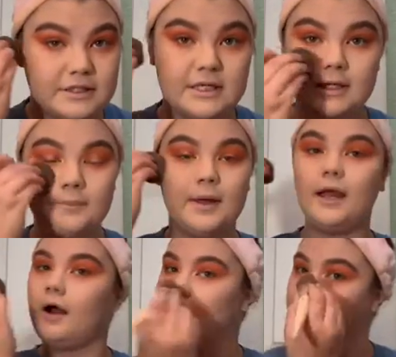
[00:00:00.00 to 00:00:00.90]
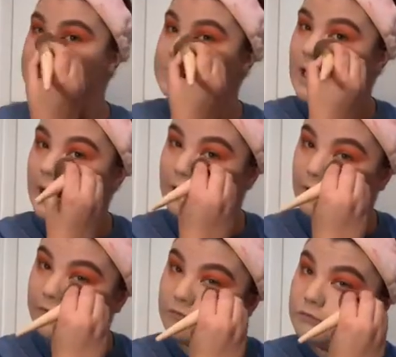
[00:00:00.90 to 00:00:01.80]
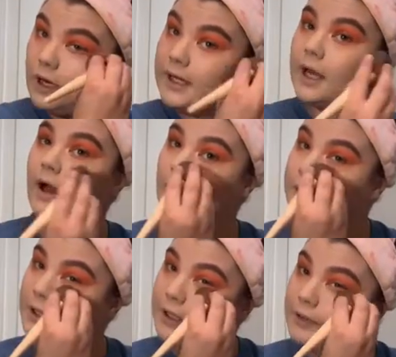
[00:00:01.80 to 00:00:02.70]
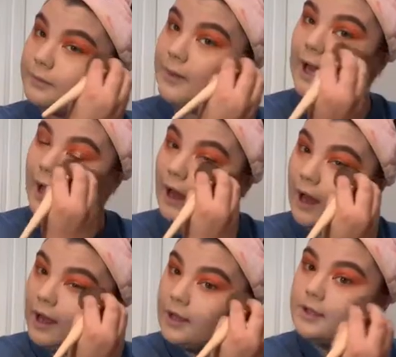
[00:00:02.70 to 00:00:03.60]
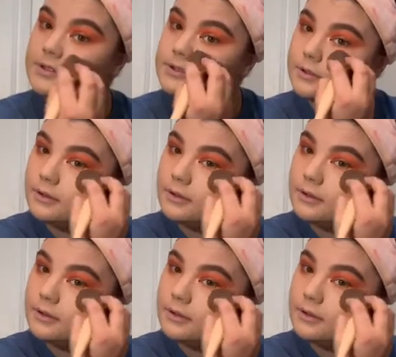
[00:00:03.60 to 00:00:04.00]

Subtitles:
we took the bake off and just kind of run it underneath my eyes,